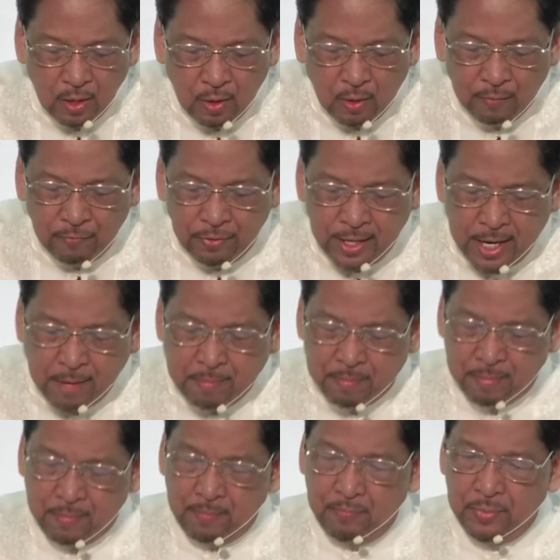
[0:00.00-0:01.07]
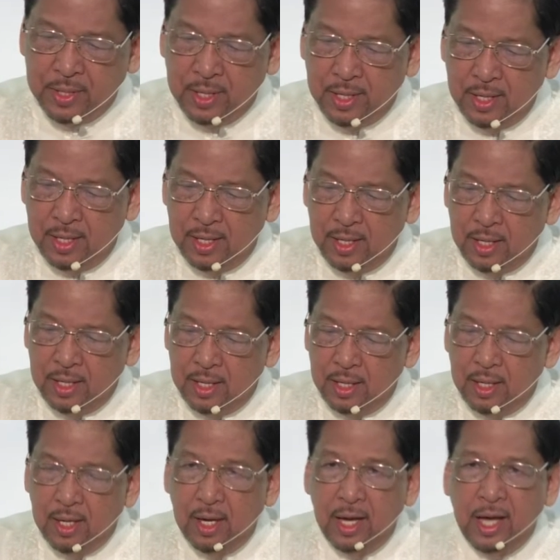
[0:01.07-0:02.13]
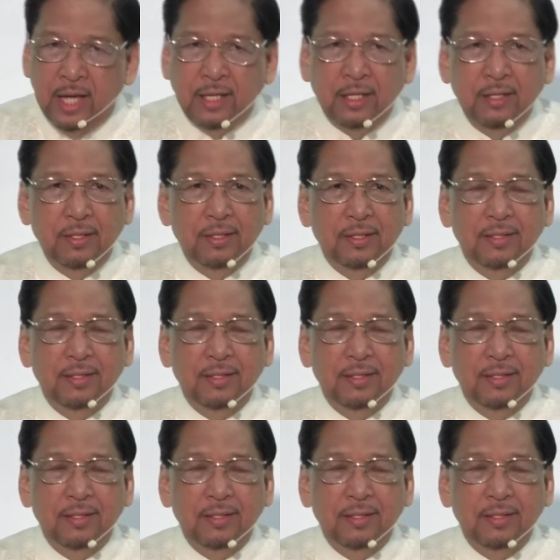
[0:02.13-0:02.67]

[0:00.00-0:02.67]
of them. And